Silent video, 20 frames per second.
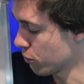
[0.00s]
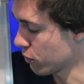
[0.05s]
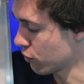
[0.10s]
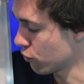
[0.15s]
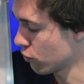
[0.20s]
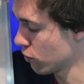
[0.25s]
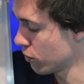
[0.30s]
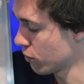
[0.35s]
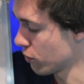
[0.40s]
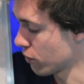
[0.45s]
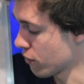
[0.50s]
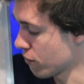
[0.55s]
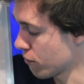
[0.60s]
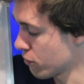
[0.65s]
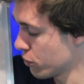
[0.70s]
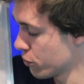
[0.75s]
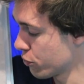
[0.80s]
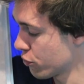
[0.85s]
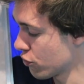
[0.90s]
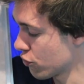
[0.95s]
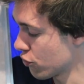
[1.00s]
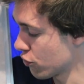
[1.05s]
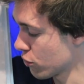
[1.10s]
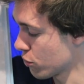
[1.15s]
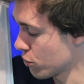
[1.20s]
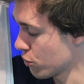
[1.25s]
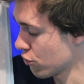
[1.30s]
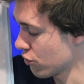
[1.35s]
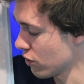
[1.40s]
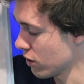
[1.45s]
We turn on the voltage
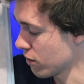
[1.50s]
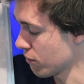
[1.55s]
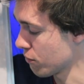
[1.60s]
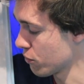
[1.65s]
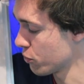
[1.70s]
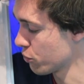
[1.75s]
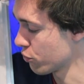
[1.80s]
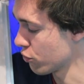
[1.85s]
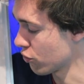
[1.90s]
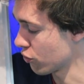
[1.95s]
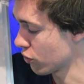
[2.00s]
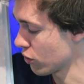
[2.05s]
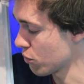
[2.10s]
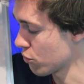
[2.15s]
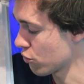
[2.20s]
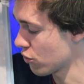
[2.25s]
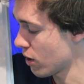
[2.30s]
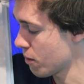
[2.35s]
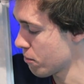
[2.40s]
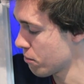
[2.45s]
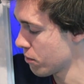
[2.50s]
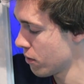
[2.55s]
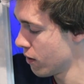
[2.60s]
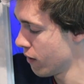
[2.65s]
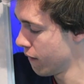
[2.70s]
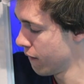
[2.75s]
source and the voltage goes up.